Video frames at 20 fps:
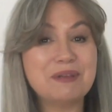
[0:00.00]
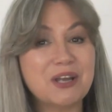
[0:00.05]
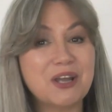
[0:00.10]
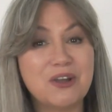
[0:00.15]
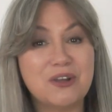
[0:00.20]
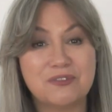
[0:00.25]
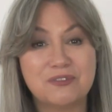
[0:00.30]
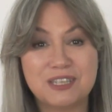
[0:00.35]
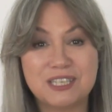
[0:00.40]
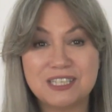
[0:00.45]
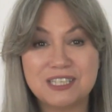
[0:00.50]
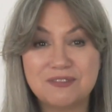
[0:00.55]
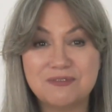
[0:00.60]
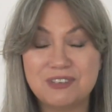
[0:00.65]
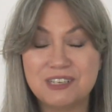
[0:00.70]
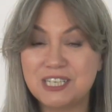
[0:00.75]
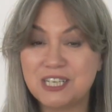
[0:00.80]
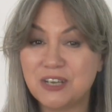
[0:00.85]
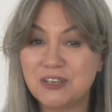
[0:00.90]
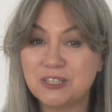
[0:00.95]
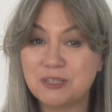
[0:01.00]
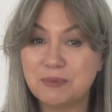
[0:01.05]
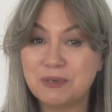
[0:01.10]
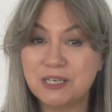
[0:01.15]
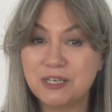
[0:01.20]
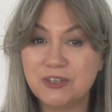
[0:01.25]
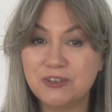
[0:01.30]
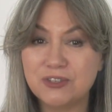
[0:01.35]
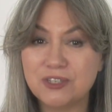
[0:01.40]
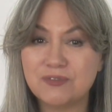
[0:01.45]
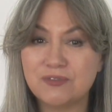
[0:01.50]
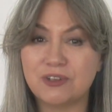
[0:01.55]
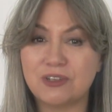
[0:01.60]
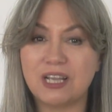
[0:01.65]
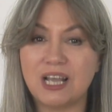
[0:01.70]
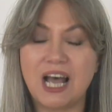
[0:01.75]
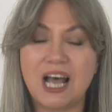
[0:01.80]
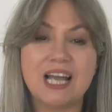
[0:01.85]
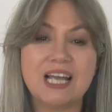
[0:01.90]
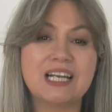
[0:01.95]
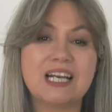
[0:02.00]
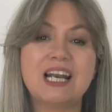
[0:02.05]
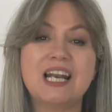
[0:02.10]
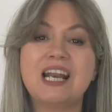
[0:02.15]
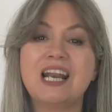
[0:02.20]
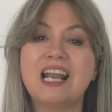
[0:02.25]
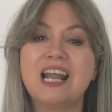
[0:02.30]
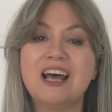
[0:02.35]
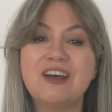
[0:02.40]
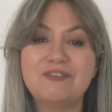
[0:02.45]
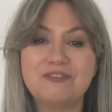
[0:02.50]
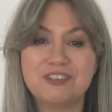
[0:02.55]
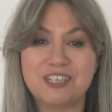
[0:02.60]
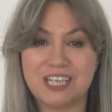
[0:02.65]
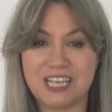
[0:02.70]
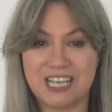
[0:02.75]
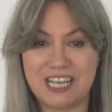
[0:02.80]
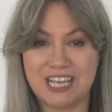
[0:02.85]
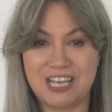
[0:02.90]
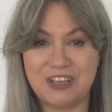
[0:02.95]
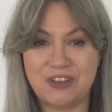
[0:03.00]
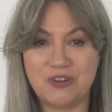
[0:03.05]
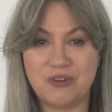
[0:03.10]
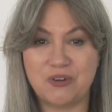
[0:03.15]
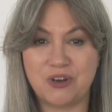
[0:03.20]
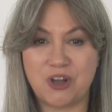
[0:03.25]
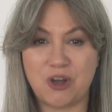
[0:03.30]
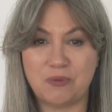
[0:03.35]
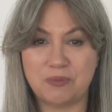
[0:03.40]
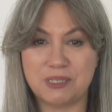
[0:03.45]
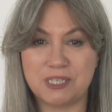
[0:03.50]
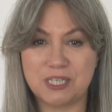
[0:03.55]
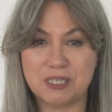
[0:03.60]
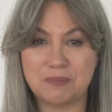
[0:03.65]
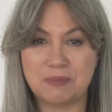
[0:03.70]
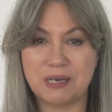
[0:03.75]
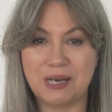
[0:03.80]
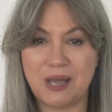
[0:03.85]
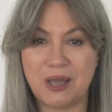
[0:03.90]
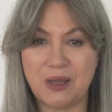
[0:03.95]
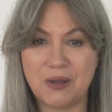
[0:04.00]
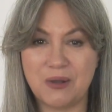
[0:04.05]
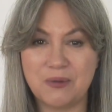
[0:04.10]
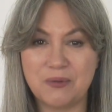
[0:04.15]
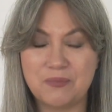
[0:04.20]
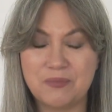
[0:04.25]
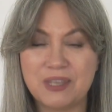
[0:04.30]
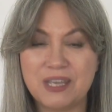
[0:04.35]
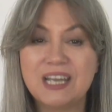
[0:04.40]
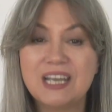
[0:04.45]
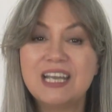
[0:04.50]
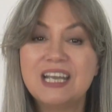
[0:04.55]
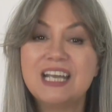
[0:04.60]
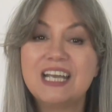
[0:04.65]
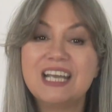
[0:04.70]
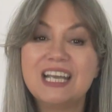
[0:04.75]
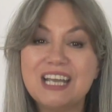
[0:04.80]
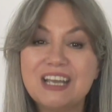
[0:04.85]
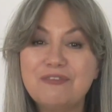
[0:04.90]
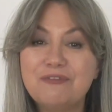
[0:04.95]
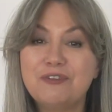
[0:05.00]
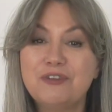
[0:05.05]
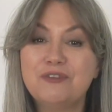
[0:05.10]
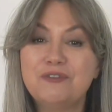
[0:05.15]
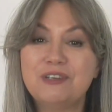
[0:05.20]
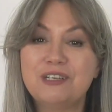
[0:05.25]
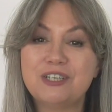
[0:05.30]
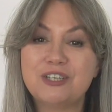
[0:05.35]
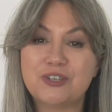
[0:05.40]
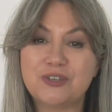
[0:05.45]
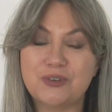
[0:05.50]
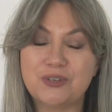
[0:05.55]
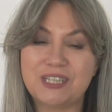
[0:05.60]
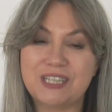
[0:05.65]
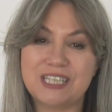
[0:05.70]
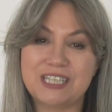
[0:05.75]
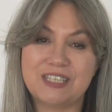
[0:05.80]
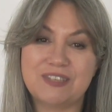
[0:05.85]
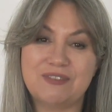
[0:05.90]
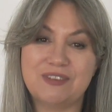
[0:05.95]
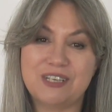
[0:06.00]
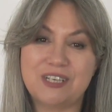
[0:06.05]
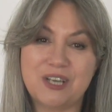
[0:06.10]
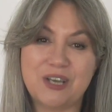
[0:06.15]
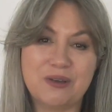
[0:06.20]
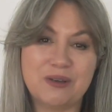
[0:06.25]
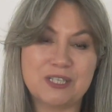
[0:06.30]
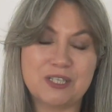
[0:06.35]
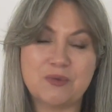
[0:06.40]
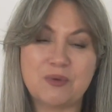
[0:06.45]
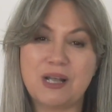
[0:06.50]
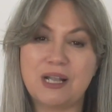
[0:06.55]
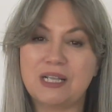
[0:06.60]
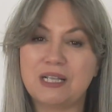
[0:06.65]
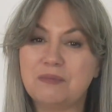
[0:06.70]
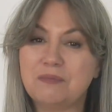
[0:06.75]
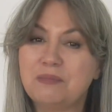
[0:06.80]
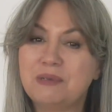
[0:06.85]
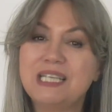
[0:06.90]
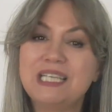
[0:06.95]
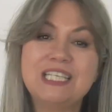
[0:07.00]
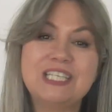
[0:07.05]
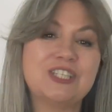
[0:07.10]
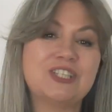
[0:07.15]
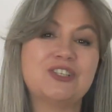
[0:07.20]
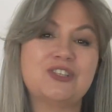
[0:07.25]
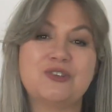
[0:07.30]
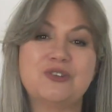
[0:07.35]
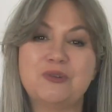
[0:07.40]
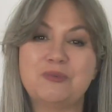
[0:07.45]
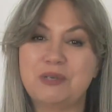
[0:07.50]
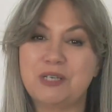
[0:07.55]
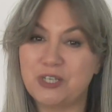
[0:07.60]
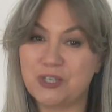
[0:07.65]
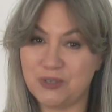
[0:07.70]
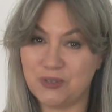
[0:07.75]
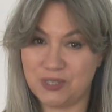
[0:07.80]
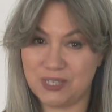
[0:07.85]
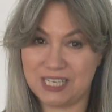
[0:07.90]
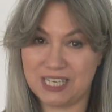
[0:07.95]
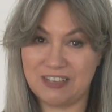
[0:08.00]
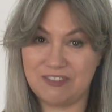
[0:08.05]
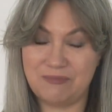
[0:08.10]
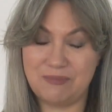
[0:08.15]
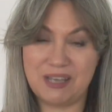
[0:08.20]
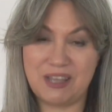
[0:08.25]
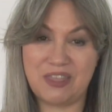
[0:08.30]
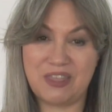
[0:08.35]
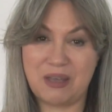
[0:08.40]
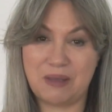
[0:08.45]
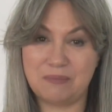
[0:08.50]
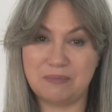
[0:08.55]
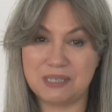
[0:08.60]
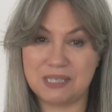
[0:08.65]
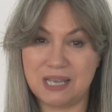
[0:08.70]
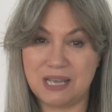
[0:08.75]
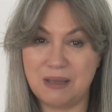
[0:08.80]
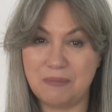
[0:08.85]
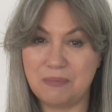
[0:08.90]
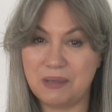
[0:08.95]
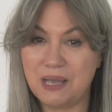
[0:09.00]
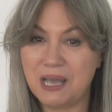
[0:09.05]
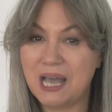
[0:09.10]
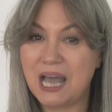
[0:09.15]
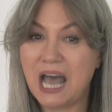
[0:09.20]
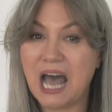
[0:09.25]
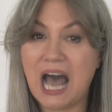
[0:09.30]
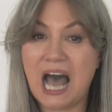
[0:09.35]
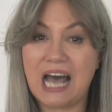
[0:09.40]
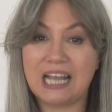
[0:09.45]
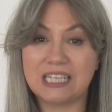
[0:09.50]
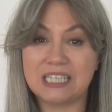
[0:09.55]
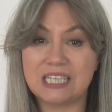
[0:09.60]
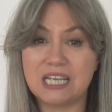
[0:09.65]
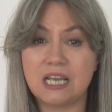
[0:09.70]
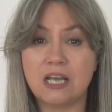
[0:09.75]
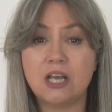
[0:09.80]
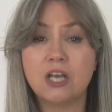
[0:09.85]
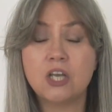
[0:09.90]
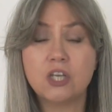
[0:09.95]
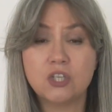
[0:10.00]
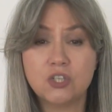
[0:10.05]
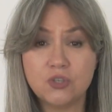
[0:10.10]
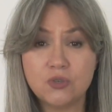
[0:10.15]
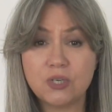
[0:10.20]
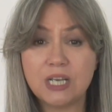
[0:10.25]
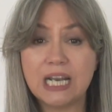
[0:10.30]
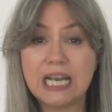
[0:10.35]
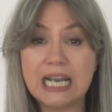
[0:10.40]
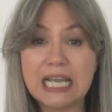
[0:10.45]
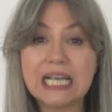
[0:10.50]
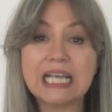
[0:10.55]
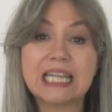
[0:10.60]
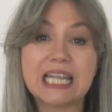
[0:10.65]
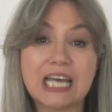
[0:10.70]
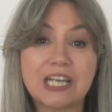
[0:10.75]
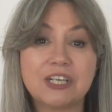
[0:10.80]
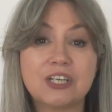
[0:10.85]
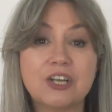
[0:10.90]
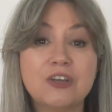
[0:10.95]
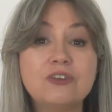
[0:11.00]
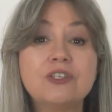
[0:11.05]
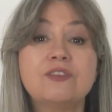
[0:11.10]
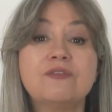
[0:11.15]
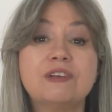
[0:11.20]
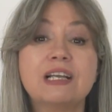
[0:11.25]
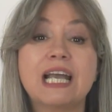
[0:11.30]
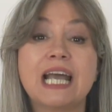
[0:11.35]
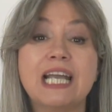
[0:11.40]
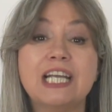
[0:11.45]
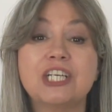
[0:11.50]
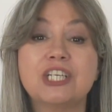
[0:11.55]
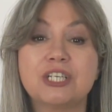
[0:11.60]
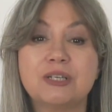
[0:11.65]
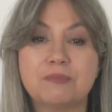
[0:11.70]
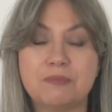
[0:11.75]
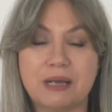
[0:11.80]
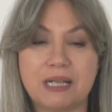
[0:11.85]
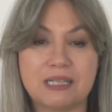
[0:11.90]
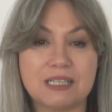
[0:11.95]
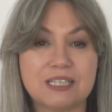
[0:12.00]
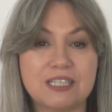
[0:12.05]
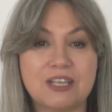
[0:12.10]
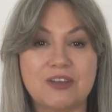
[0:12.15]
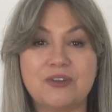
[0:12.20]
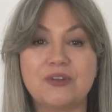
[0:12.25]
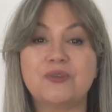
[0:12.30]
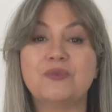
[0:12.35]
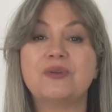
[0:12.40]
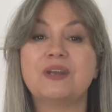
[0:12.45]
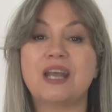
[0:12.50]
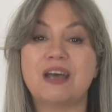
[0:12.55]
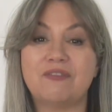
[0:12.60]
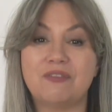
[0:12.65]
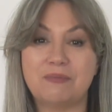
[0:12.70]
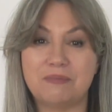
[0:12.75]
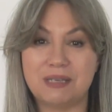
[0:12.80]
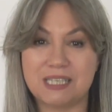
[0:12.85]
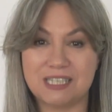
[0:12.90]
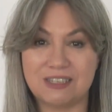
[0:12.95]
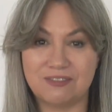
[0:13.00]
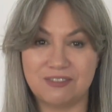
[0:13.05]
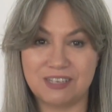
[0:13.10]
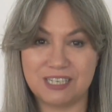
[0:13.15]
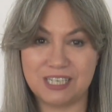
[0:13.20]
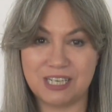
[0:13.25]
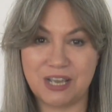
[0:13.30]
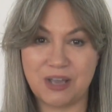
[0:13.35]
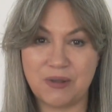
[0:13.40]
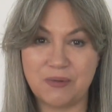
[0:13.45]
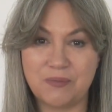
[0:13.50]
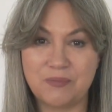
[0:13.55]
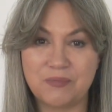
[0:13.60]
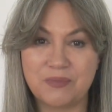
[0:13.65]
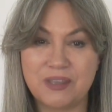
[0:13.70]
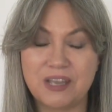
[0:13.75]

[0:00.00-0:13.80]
me know if this video has been useful. I'd love to hear your comments below. If you've enjoyed this video as well, please do be sure to give me a thumbs up and do click that notification bell so you never miss a video.